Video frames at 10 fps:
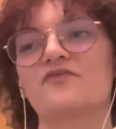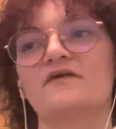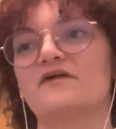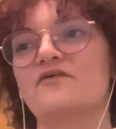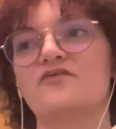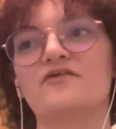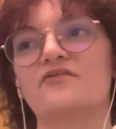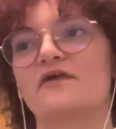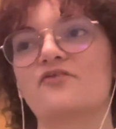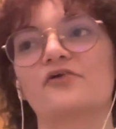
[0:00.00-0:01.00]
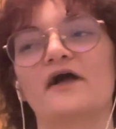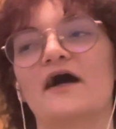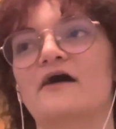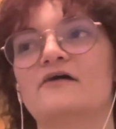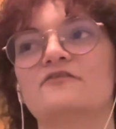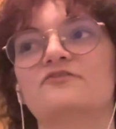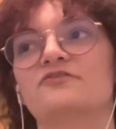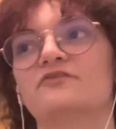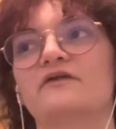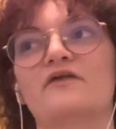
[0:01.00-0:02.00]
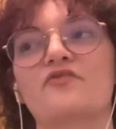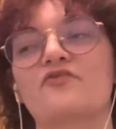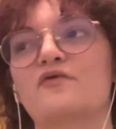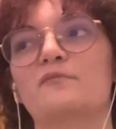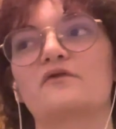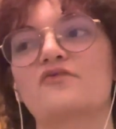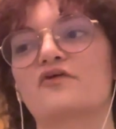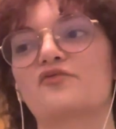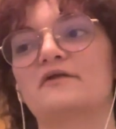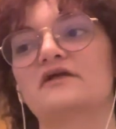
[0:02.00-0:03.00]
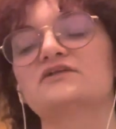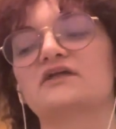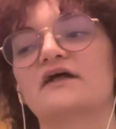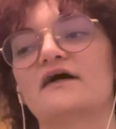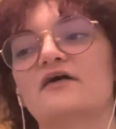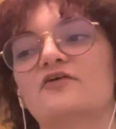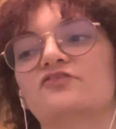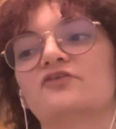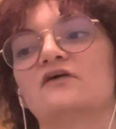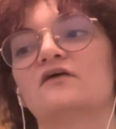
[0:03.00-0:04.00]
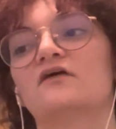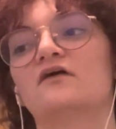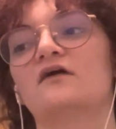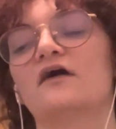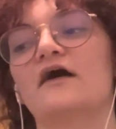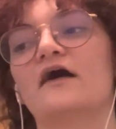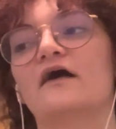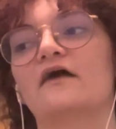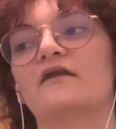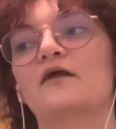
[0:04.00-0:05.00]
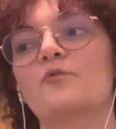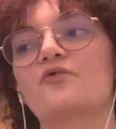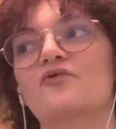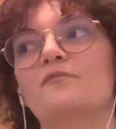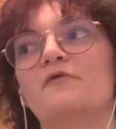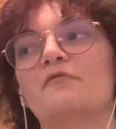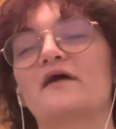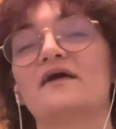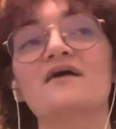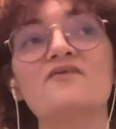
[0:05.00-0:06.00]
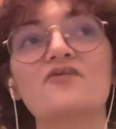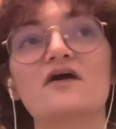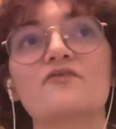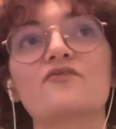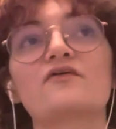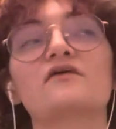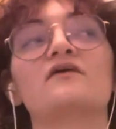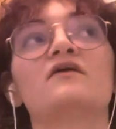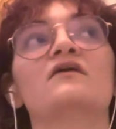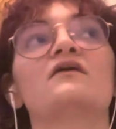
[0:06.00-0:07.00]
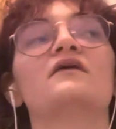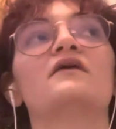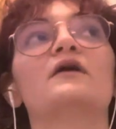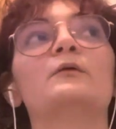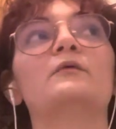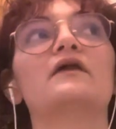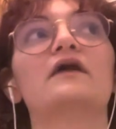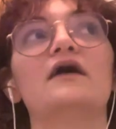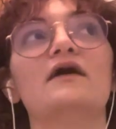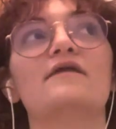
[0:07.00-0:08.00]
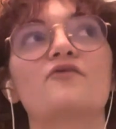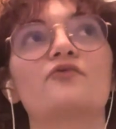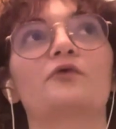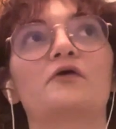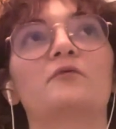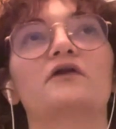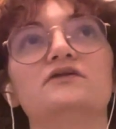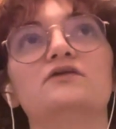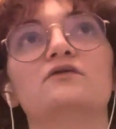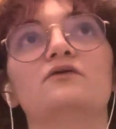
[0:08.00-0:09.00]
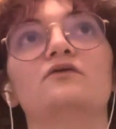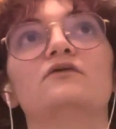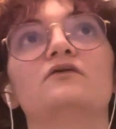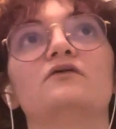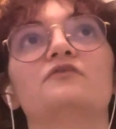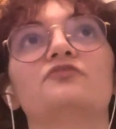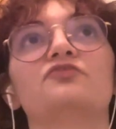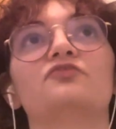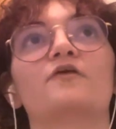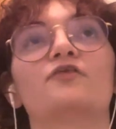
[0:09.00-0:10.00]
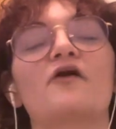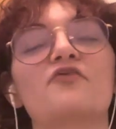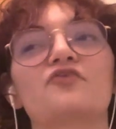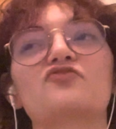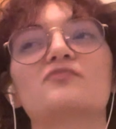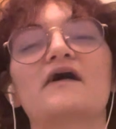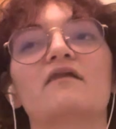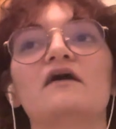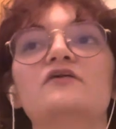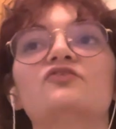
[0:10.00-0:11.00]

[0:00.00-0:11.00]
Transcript: the easiest answer I have, and it's the simplest explanation I have. And I'm supposed to meet with my guidance counselor and be like, hey, this is what I want to do for the rest of my life.